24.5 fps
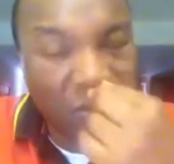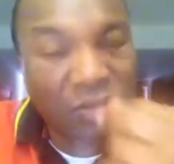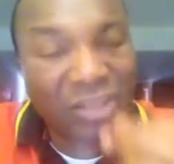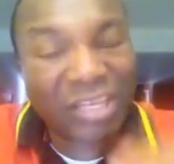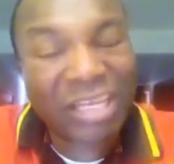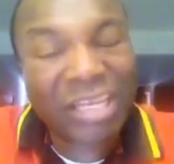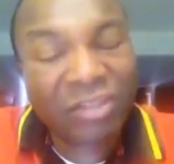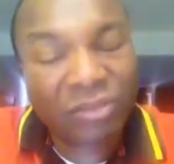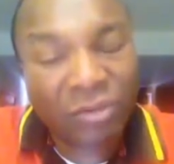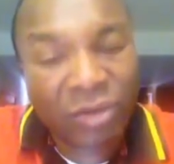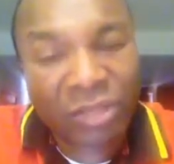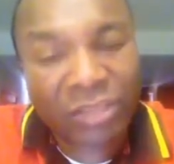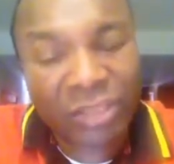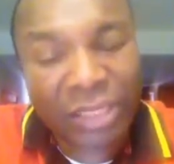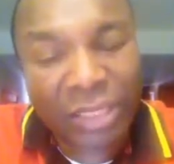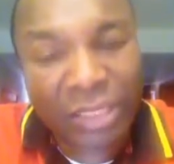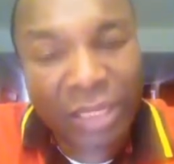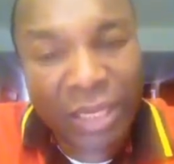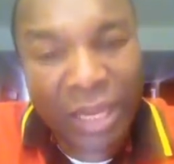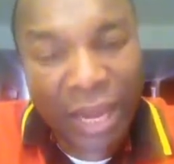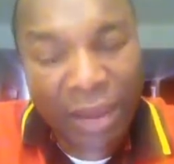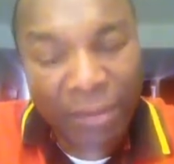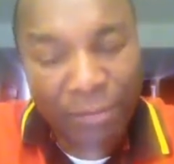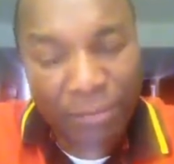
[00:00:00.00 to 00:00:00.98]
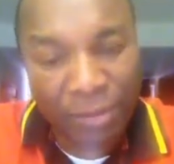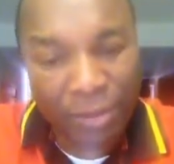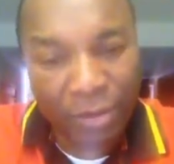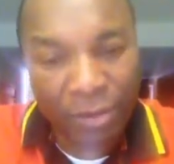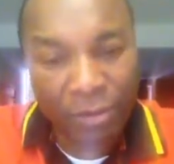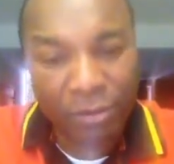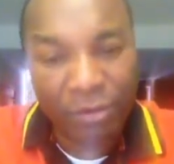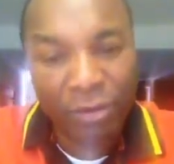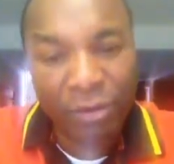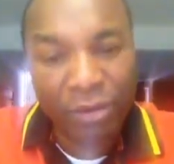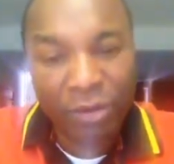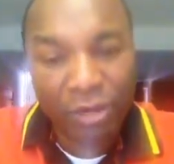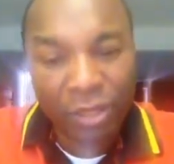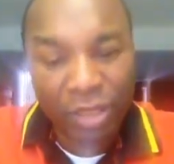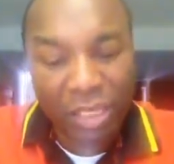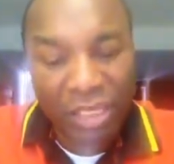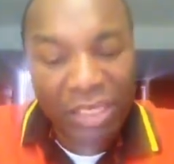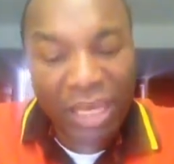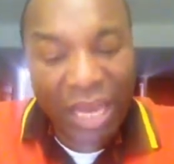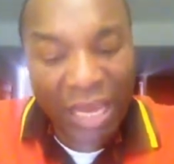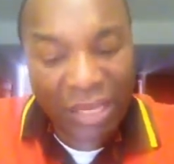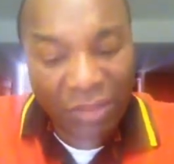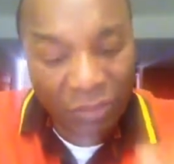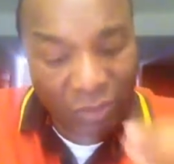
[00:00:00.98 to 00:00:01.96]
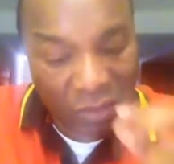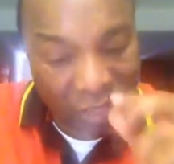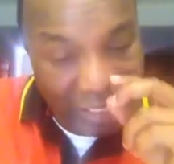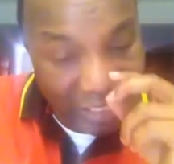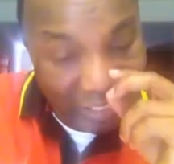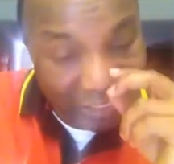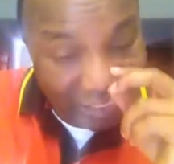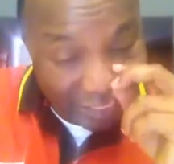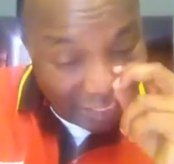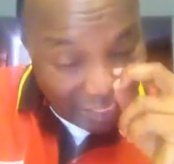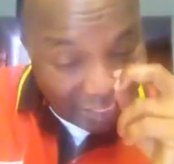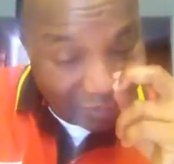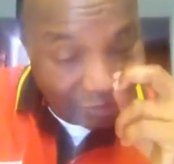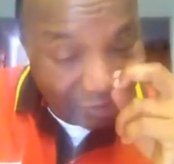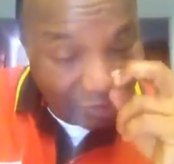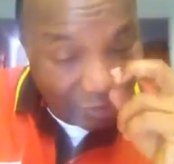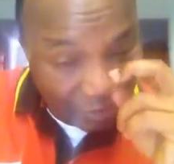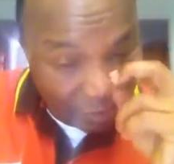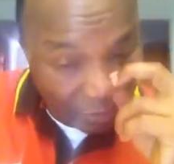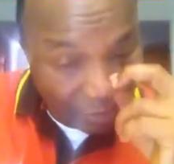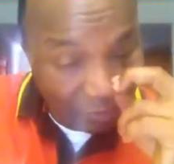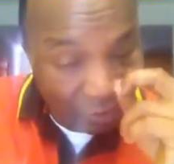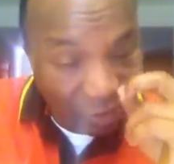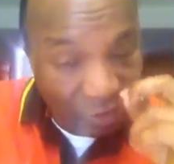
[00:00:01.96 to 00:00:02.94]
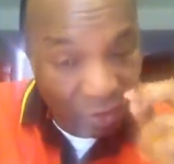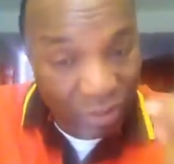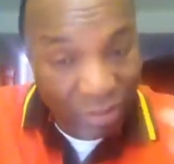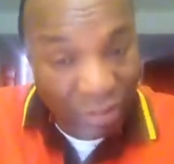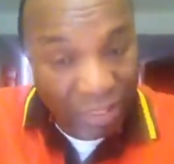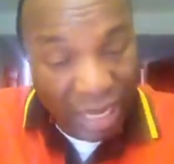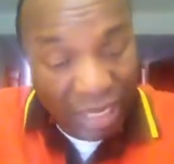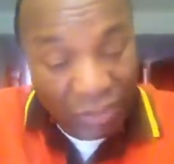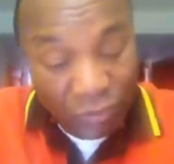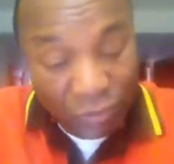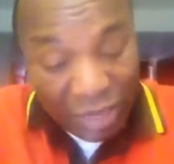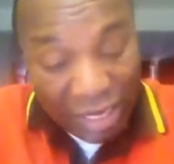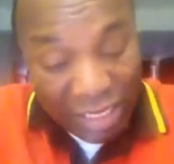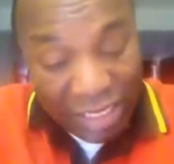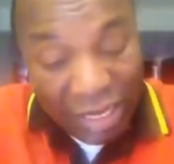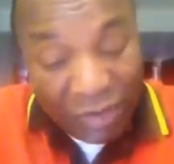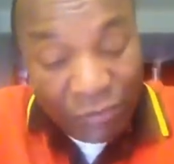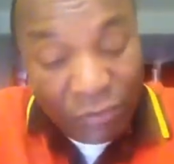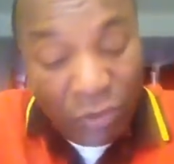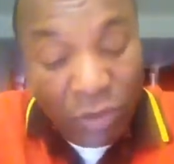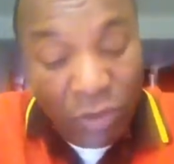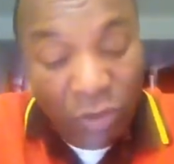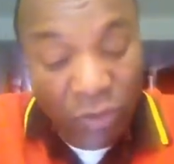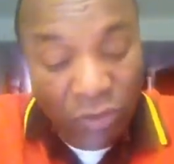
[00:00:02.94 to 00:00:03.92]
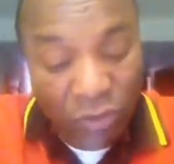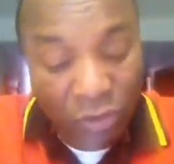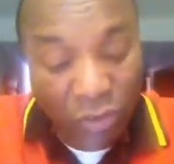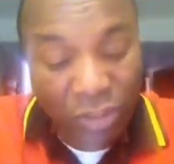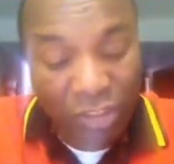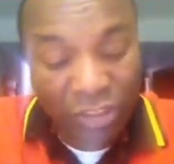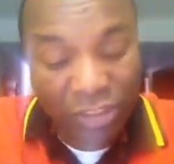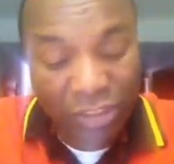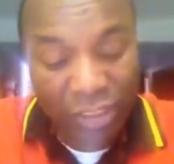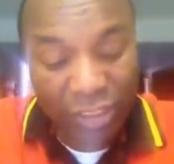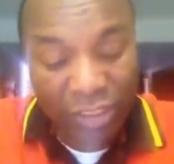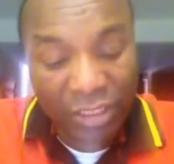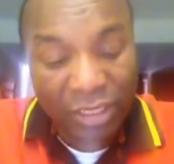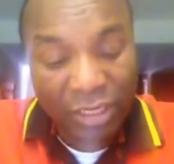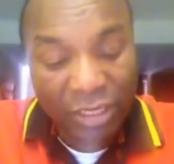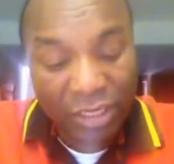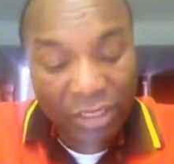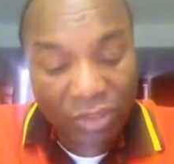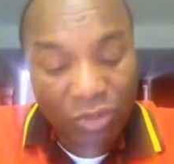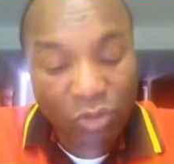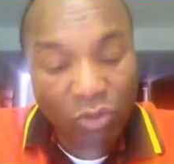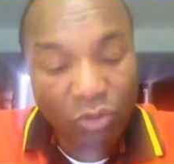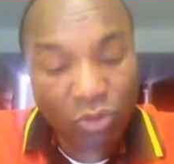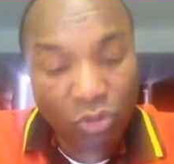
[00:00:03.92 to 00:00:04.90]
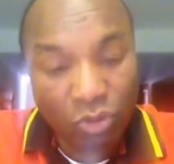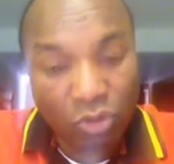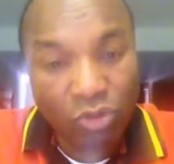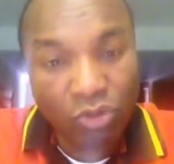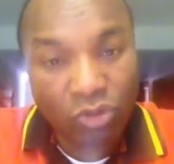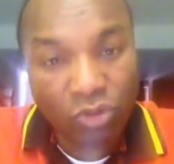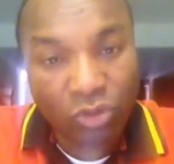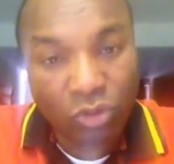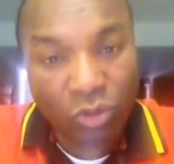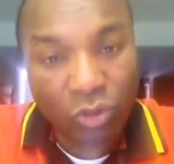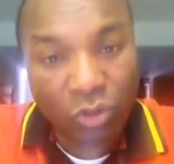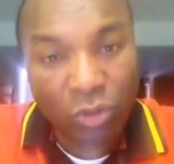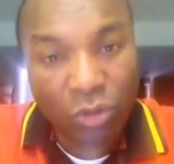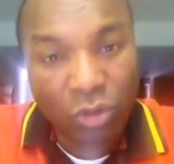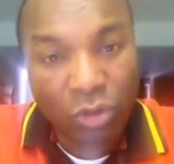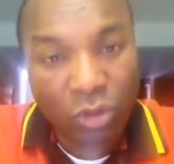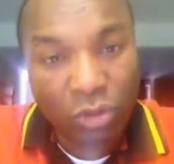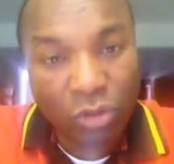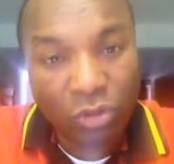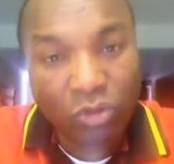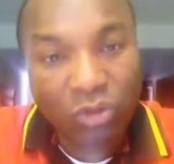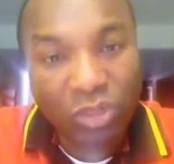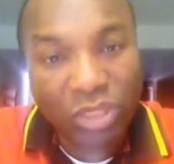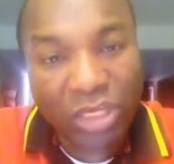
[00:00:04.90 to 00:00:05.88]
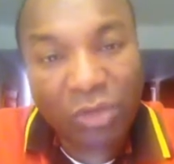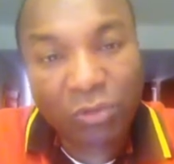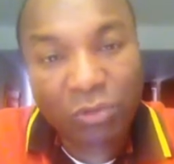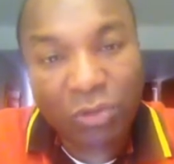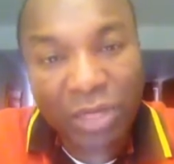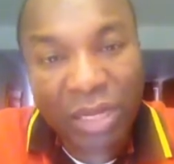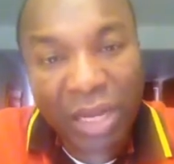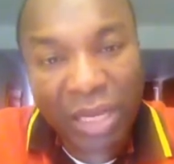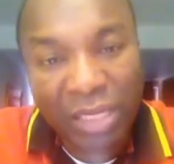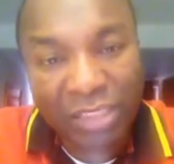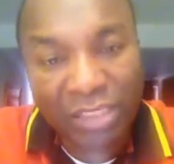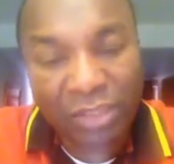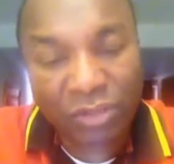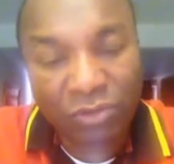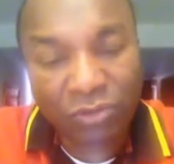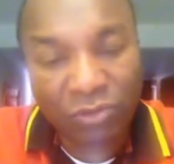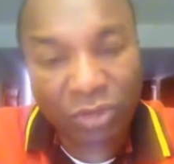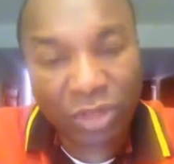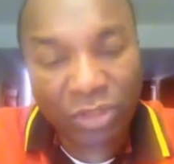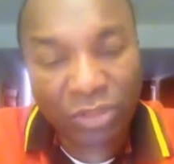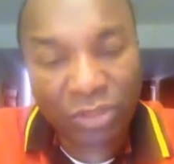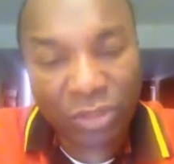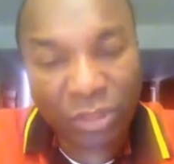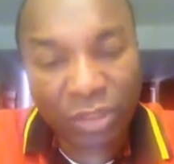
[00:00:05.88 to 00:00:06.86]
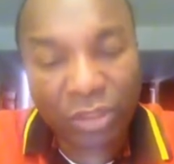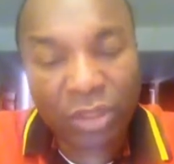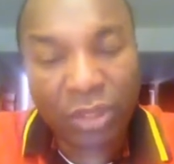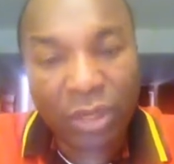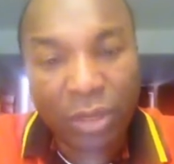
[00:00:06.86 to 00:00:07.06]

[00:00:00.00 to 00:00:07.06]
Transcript: interested in helping you. He's interested, because that's why I give you the authority to use to deal with that situation.